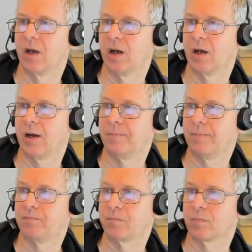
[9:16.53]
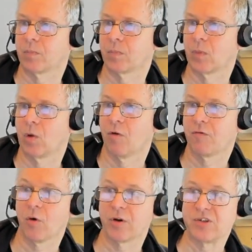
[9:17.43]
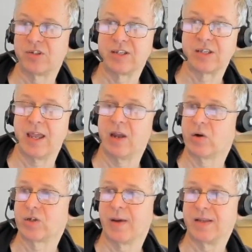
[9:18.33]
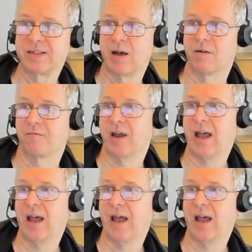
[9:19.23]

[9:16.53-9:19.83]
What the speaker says: Of course, the 6 gigahertz by itself,